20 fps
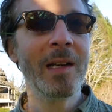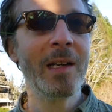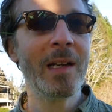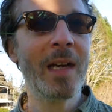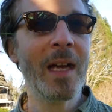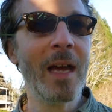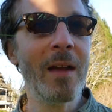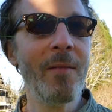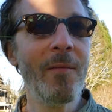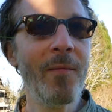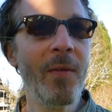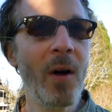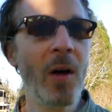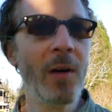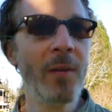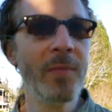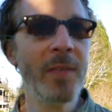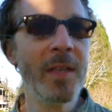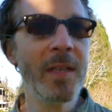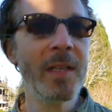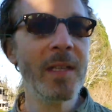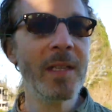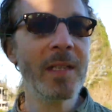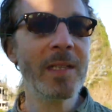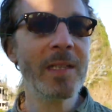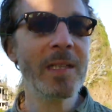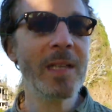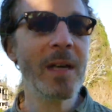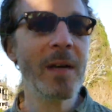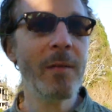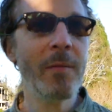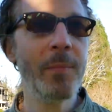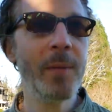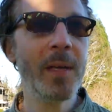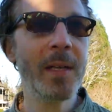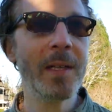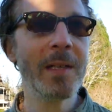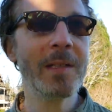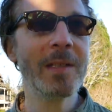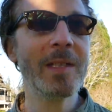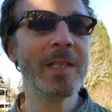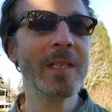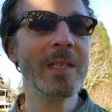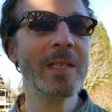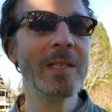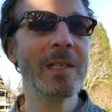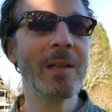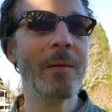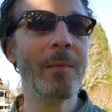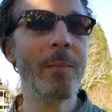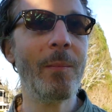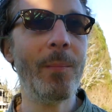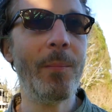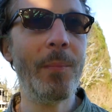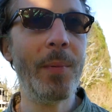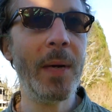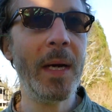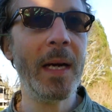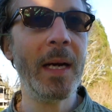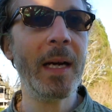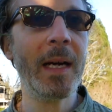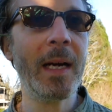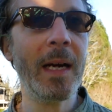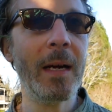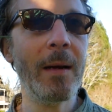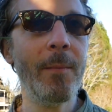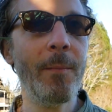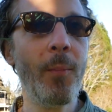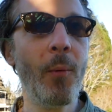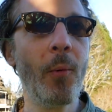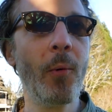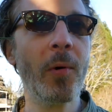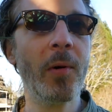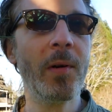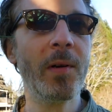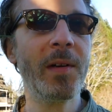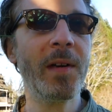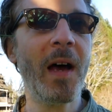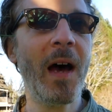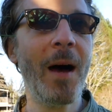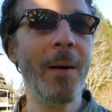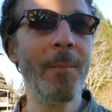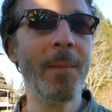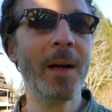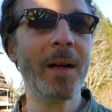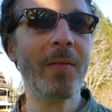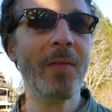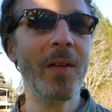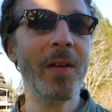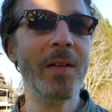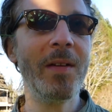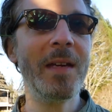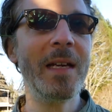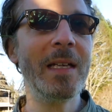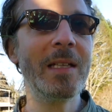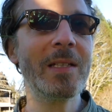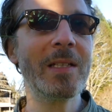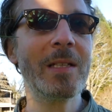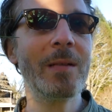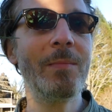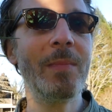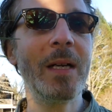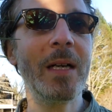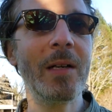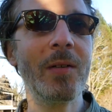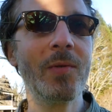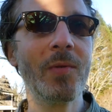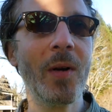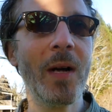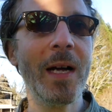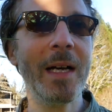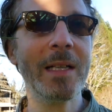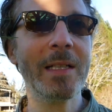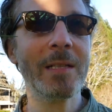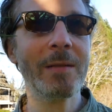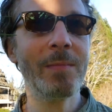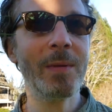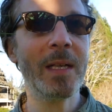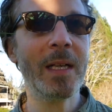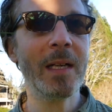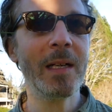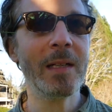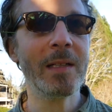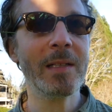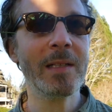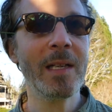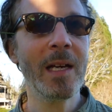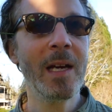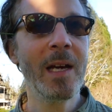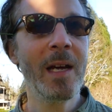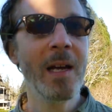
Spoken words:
get involved in this stuff, because this is a big, important topic that needs to be addressed, because